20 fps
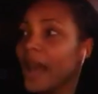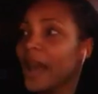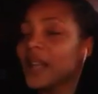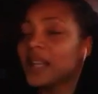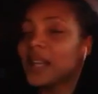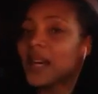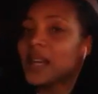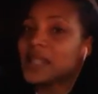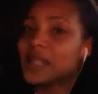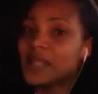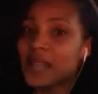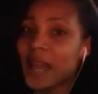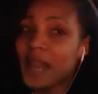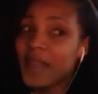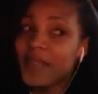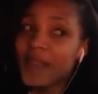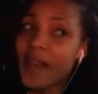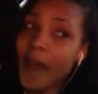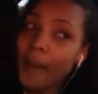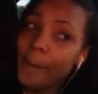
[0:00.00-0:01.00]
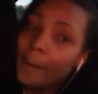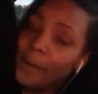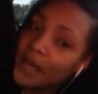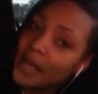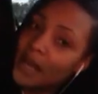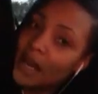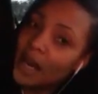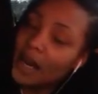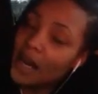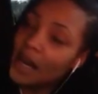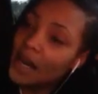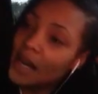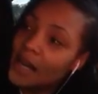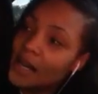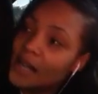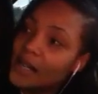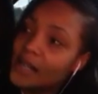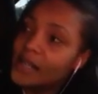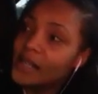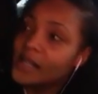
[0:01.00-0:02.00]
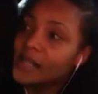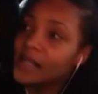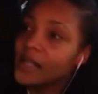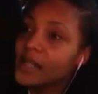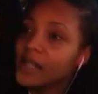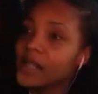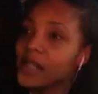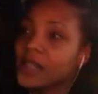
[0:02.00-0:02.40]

And I say that because,